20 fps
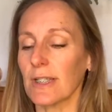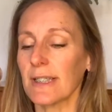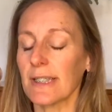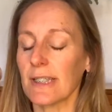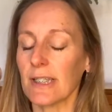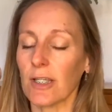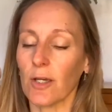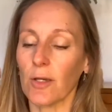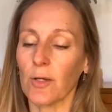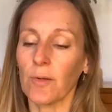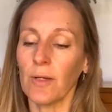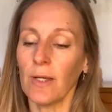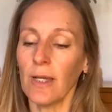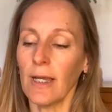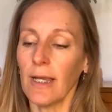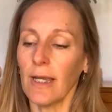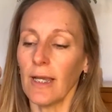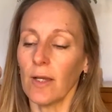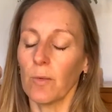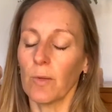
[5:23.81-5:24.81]
So
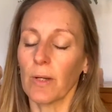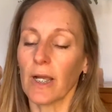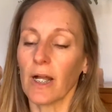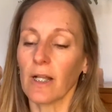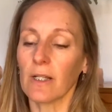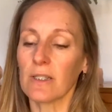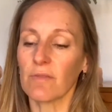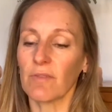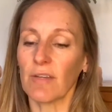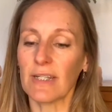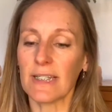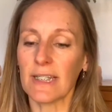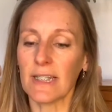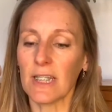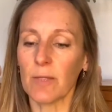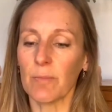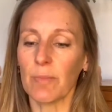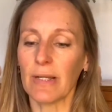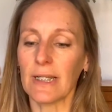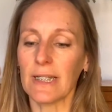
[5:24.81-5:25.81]
we're cultivating the
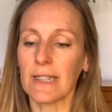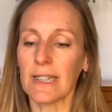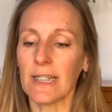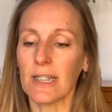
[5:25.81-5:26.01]
ability